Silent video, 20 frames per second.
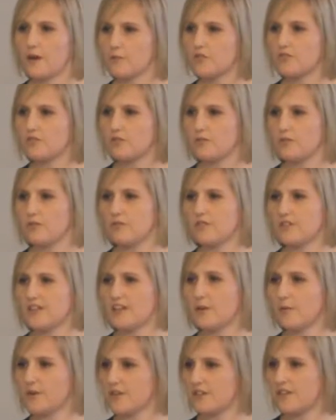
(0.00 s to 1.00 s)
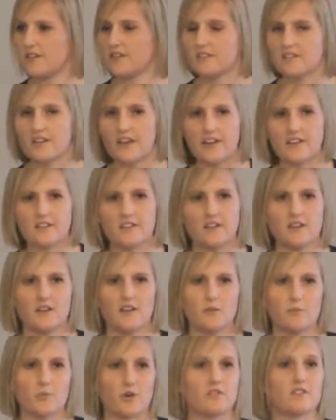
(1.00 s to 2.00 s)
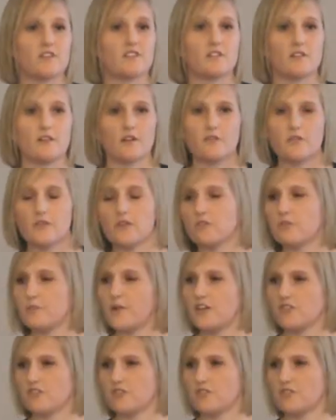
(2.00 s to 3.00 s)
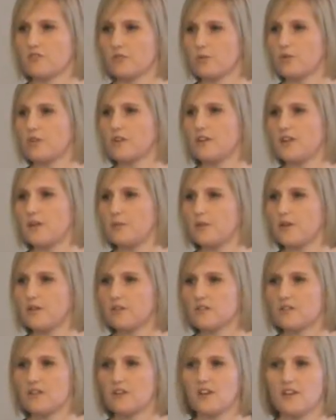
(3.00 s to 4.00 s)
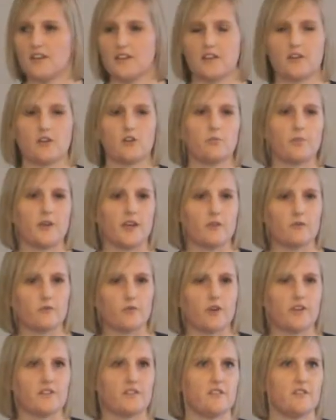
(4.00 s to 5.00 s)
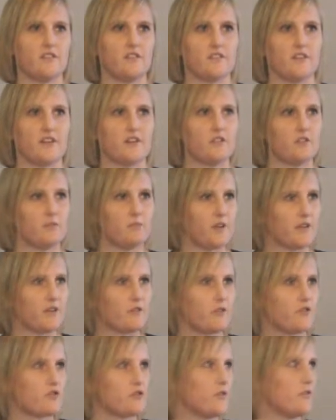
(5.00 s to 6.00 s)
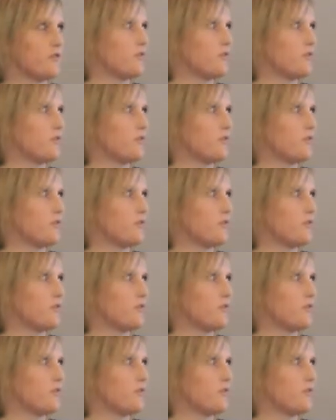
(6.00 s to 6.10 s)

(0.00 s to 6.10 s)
comes to dealing with an estate because there's a lot of information stored on emails. It could be invoices, there could be crucial